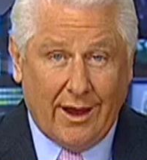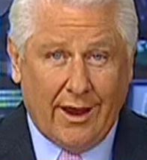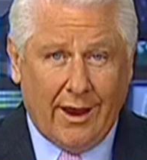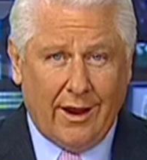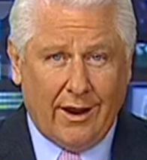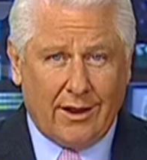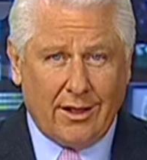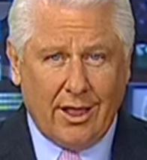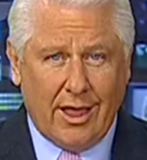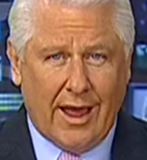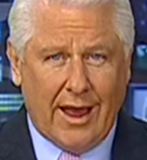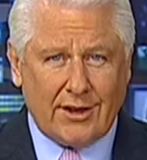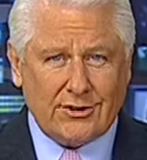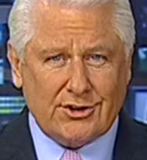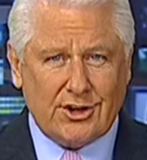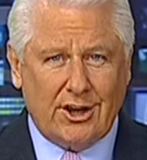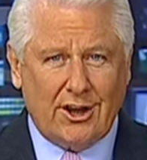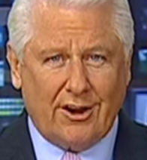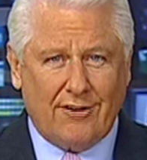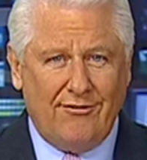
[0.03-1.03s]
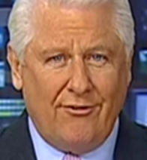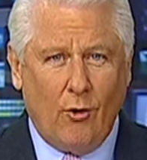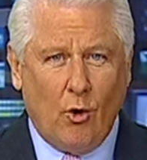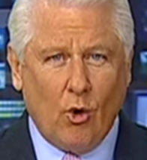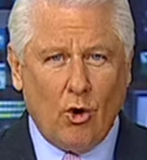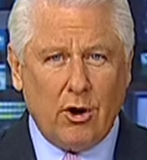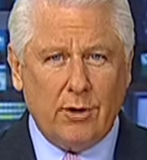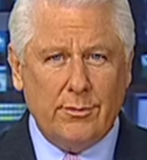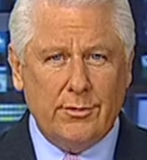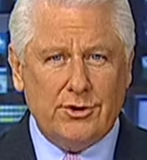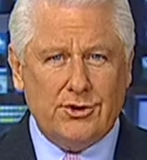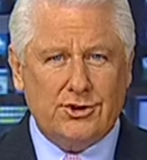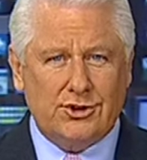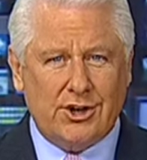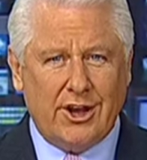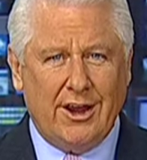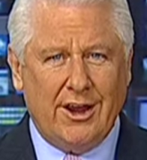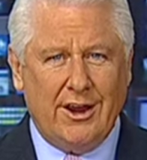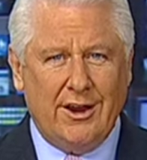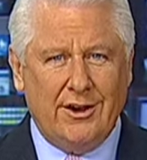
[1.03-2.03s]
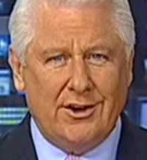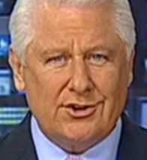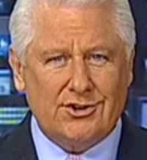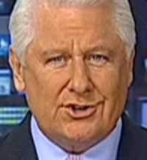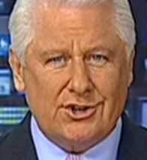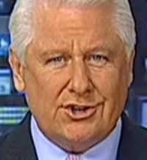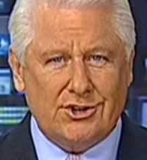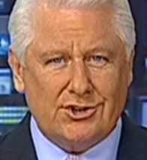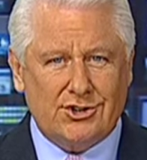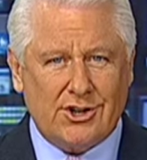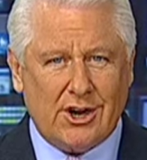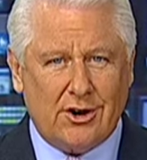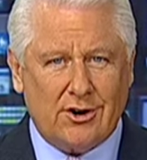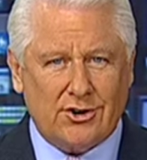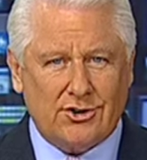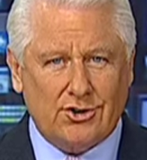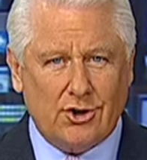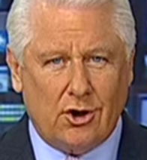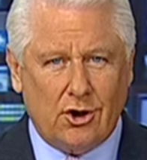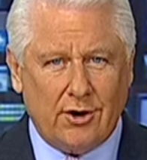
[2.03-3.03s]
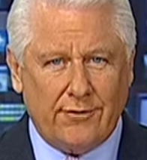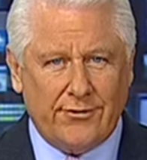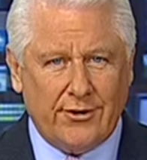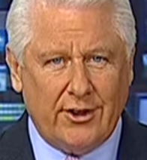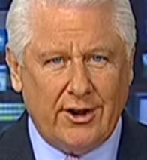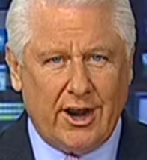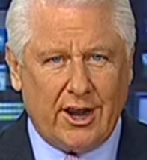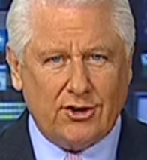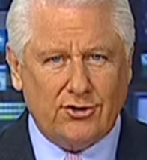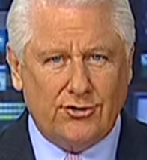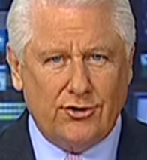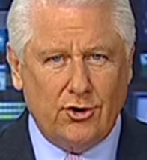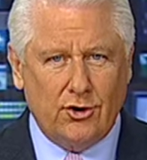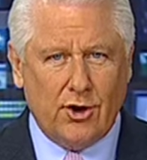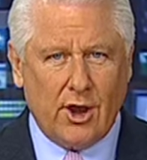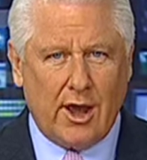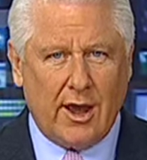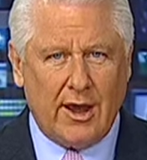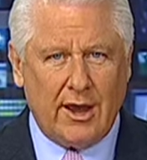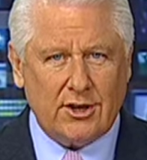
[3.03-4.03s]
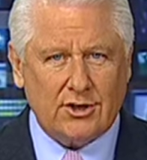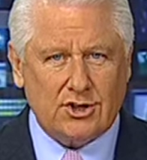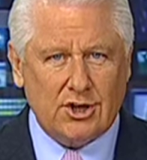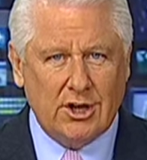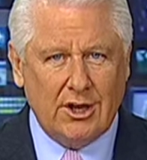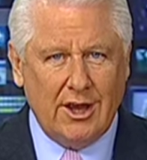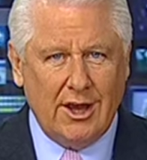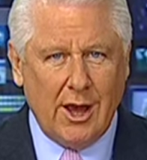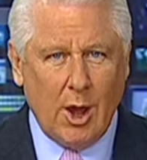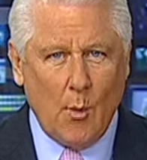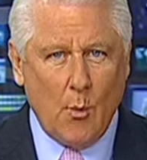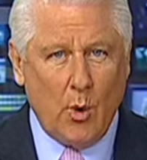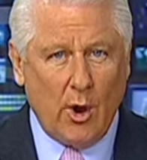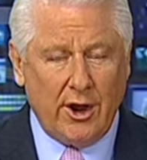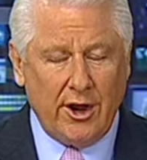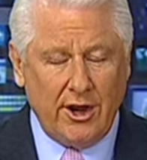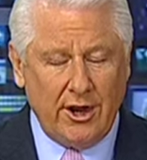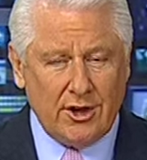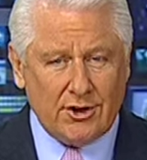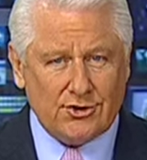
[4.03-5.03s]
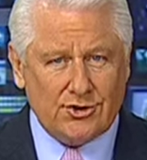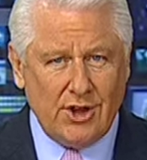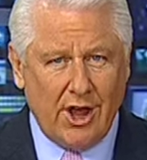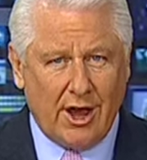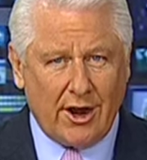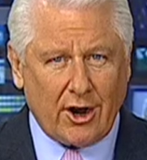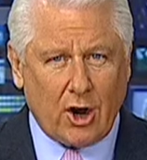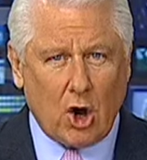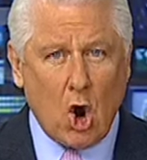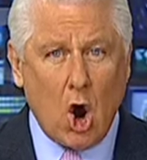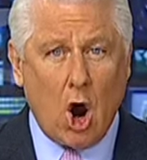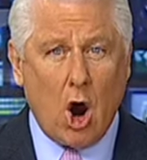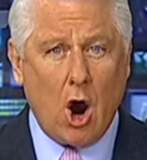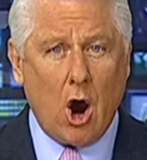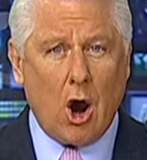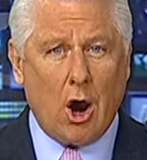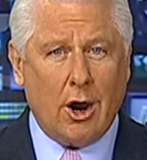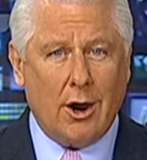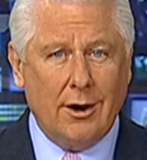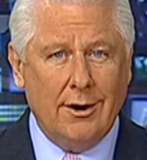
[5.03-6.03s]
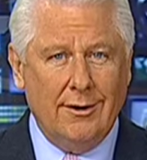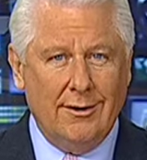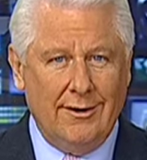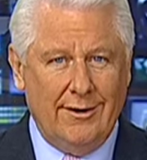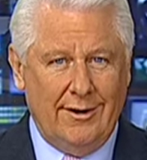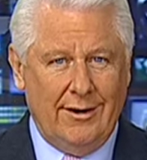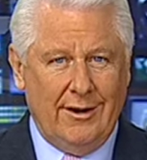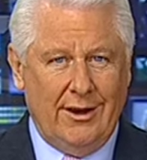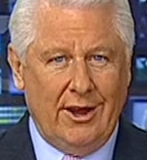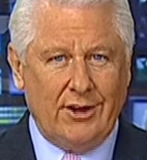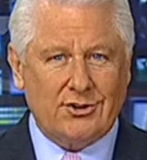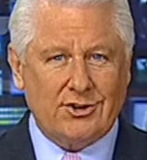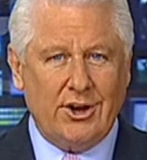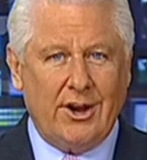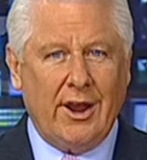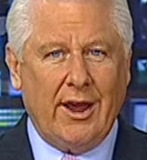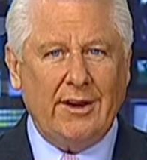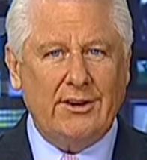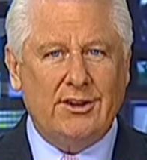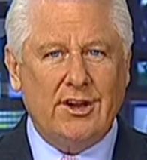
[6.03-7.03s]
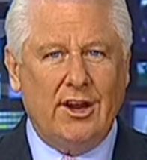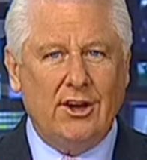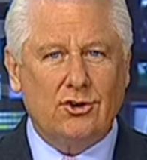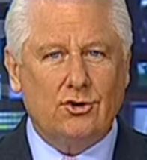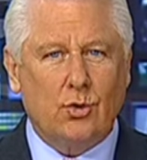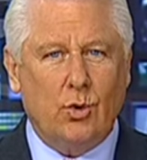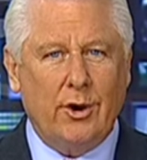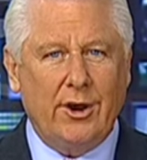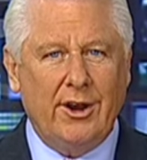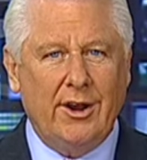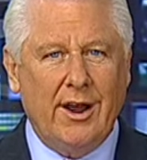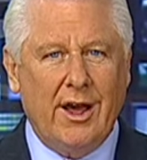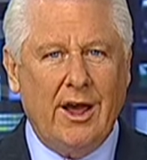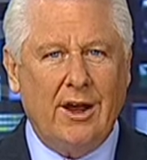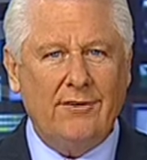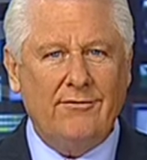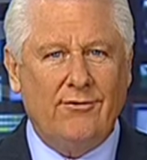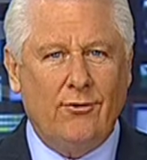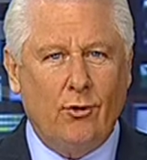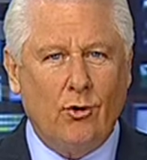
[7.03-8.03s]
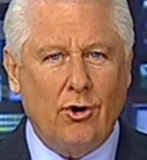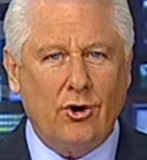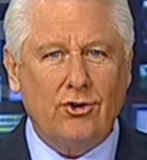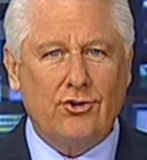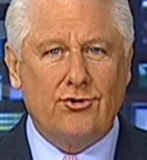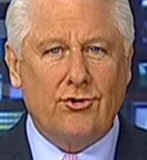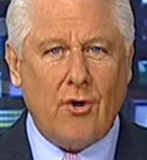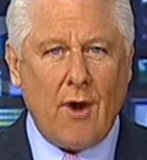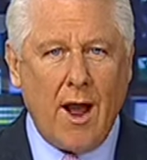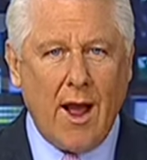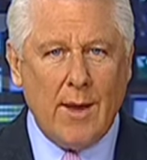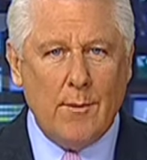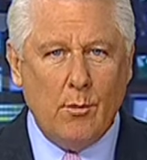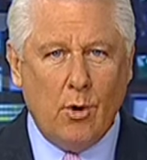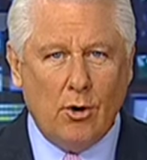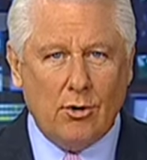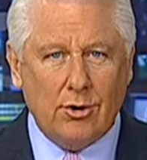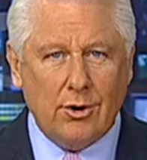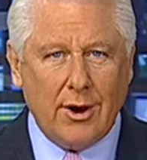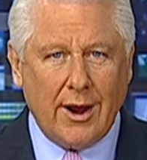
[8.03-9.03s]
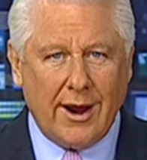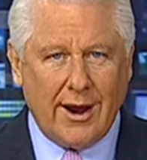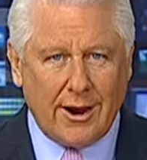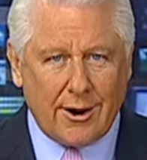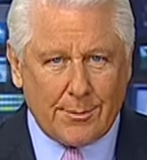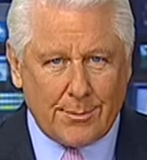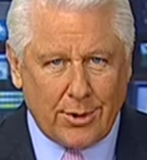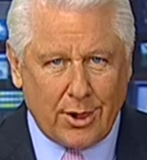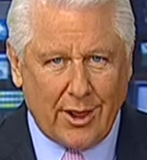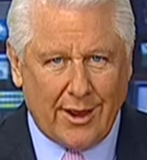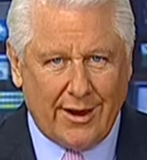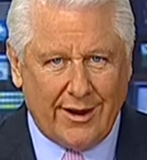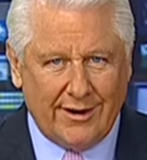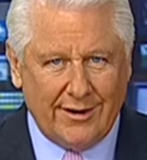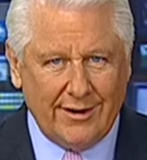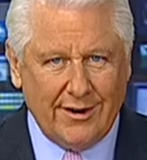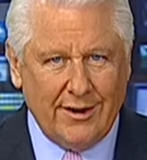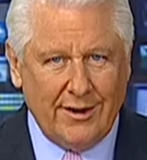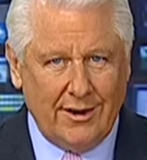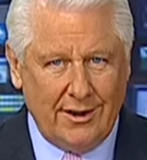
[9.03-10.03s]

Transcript: A classic Ford machine is in Sarasota for the next few days, but it is not a car. It's a 1929 Ford Tri-motor airplane.